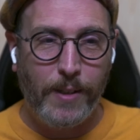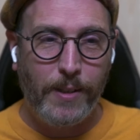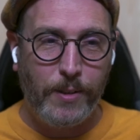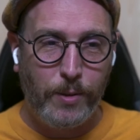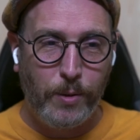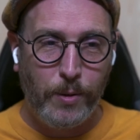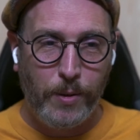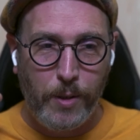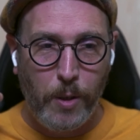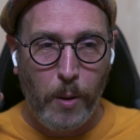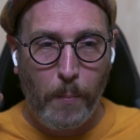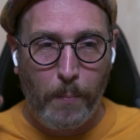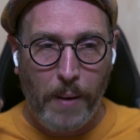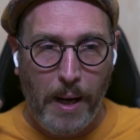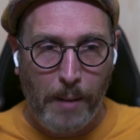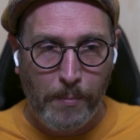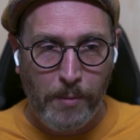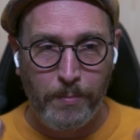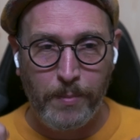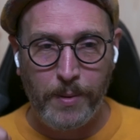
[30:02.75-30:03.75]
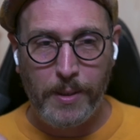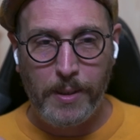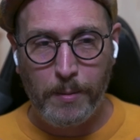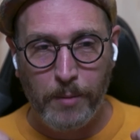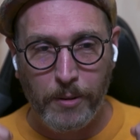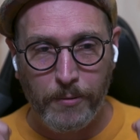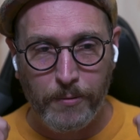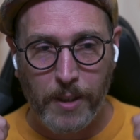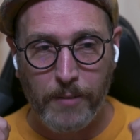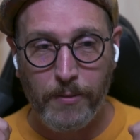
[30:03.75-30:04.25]
to do the Obama meme
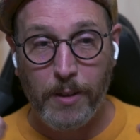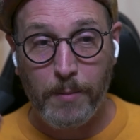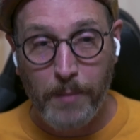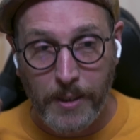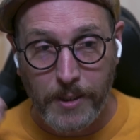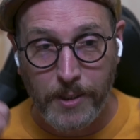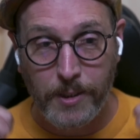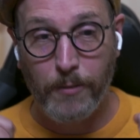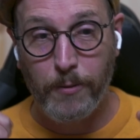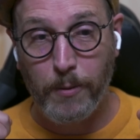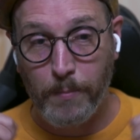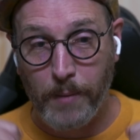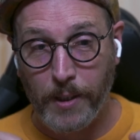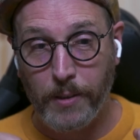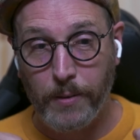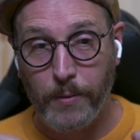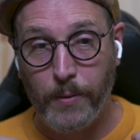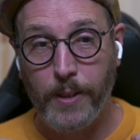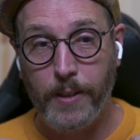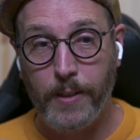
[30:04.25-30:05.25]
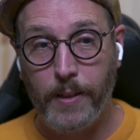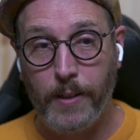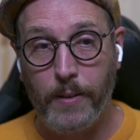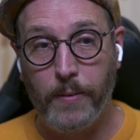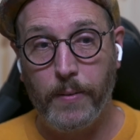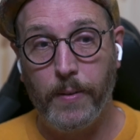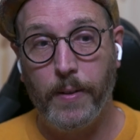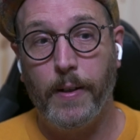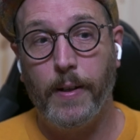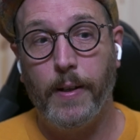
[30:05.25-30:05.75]
of giving myself a medal right
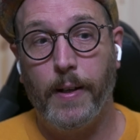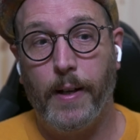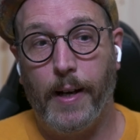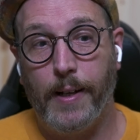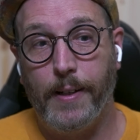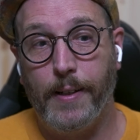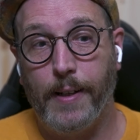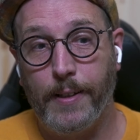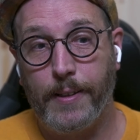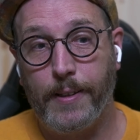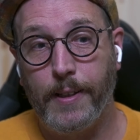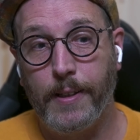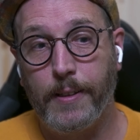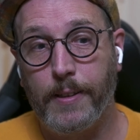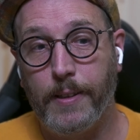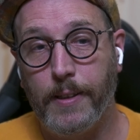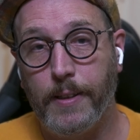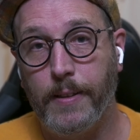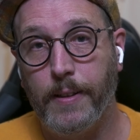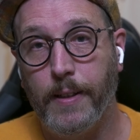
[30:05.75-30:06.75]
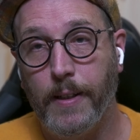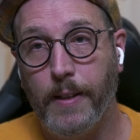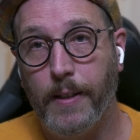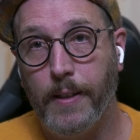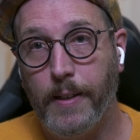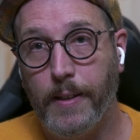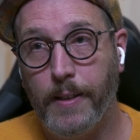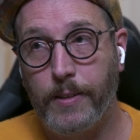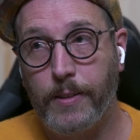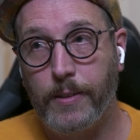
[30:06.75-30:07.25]
now. I think that
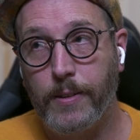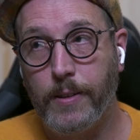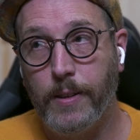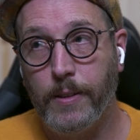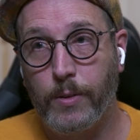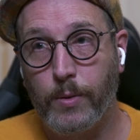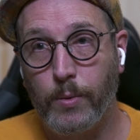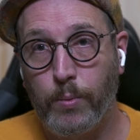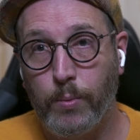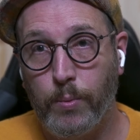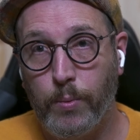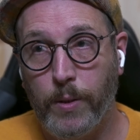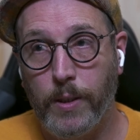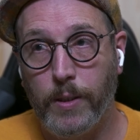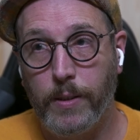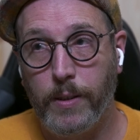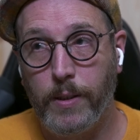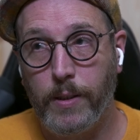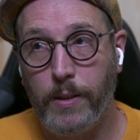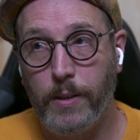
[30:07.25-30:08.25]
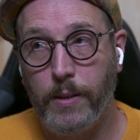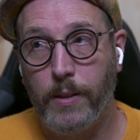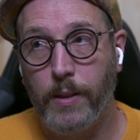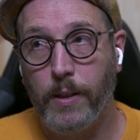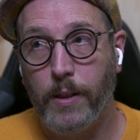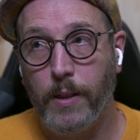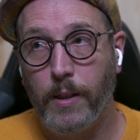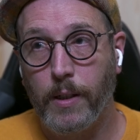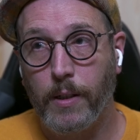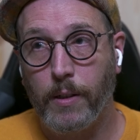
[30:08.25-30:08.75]
it's really
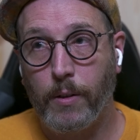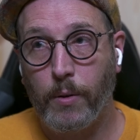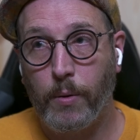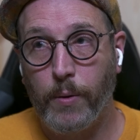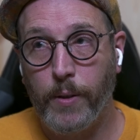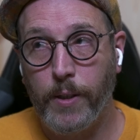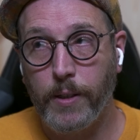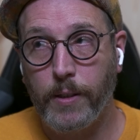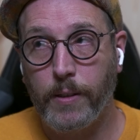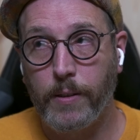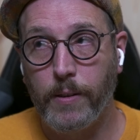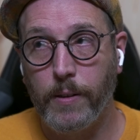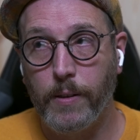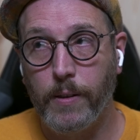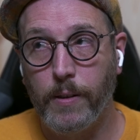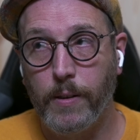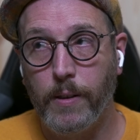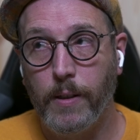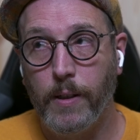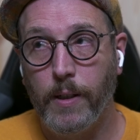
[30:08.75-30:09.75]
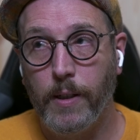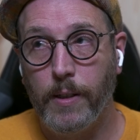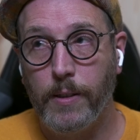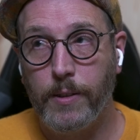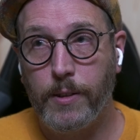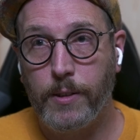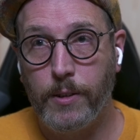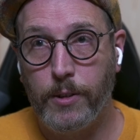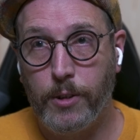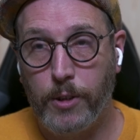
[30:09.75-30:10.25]
critical
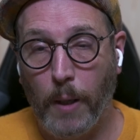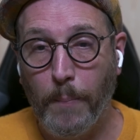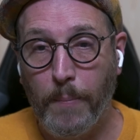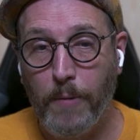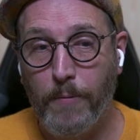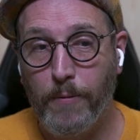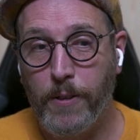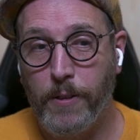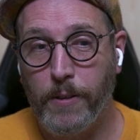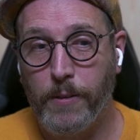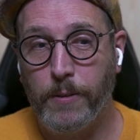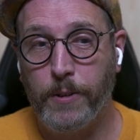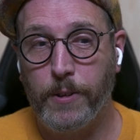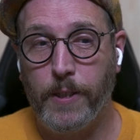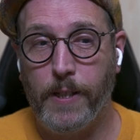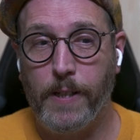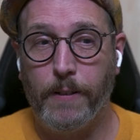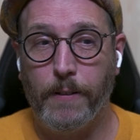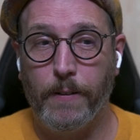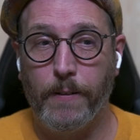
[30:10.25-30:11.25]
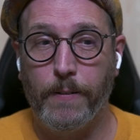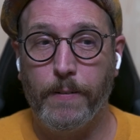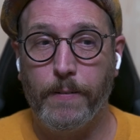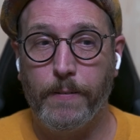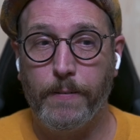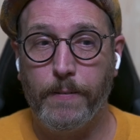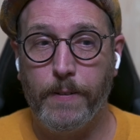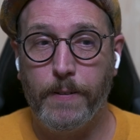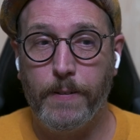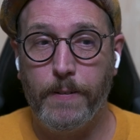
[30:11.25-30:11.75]
to jump over your own shadow,
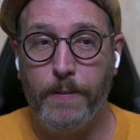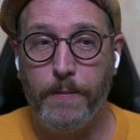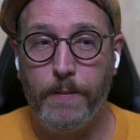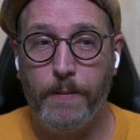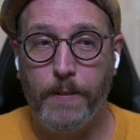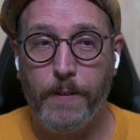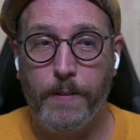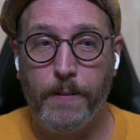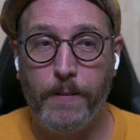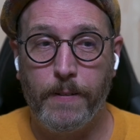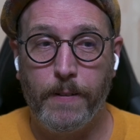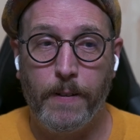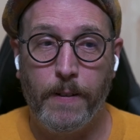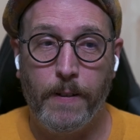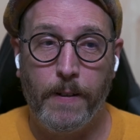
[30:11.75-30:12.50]
and